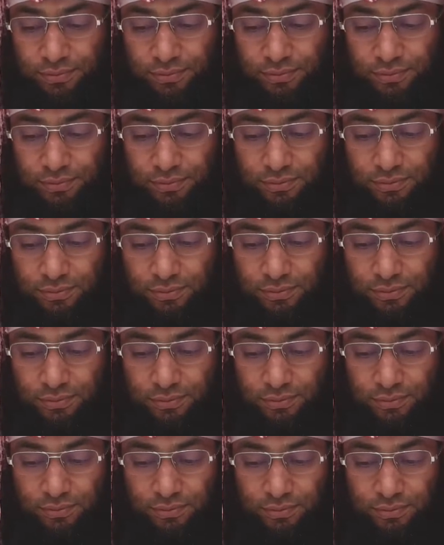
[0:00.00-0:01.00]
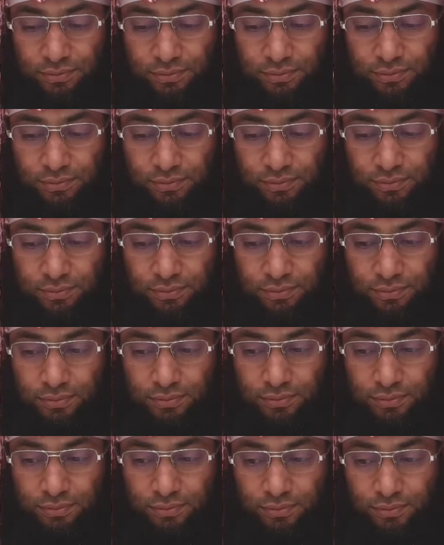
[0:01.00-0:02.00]

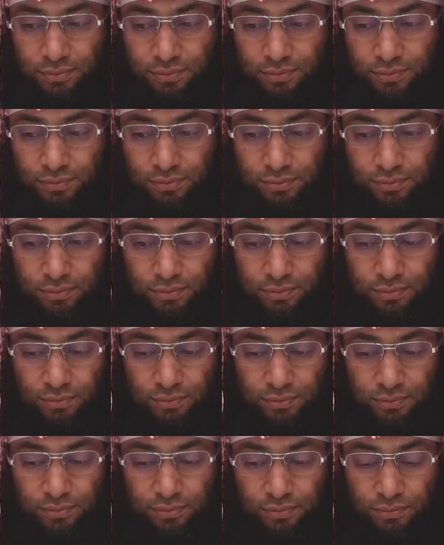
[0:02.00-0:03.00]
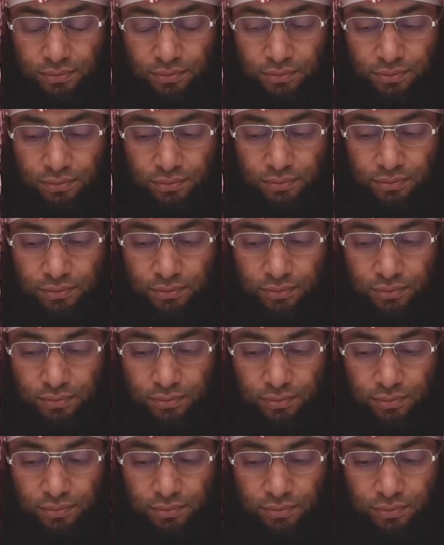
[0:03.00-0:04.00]

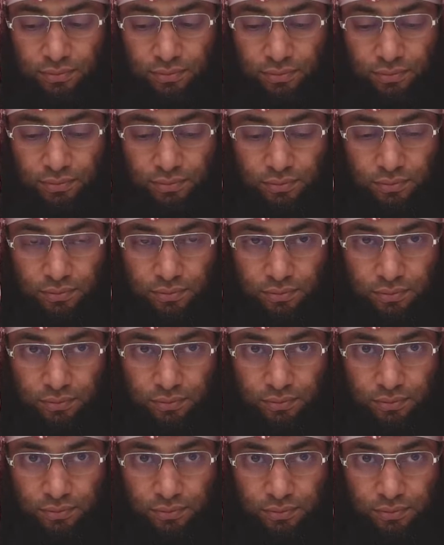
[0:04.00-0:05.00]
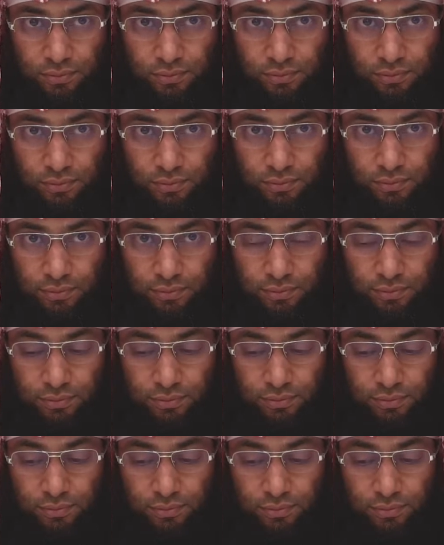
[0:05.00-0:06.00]

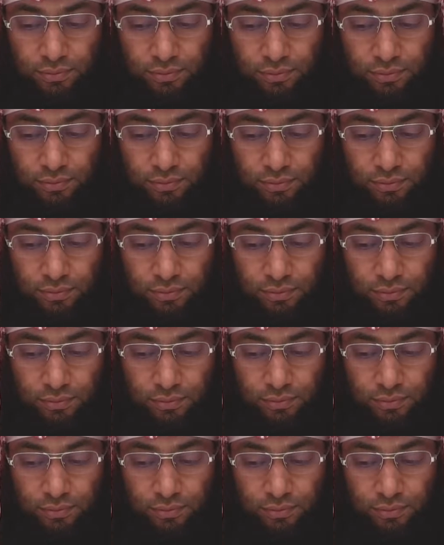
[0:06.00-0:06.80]
Nothing is said.